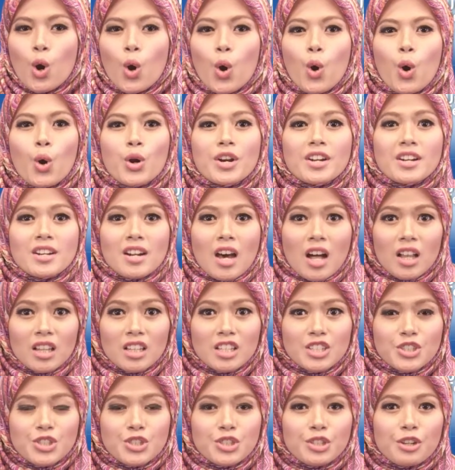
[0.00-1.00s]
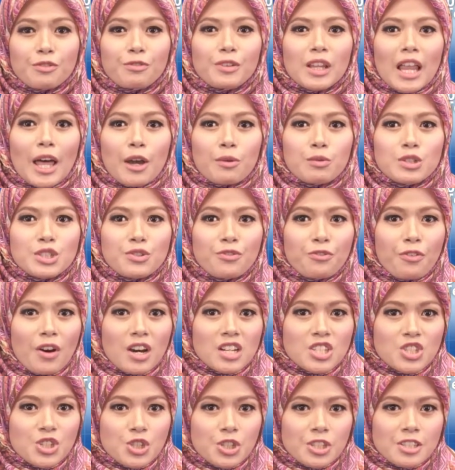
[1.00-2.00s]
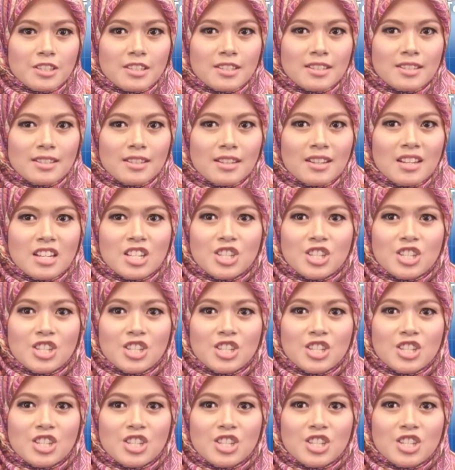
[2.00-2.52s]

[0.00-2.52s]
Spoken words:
or knowledge of language functions,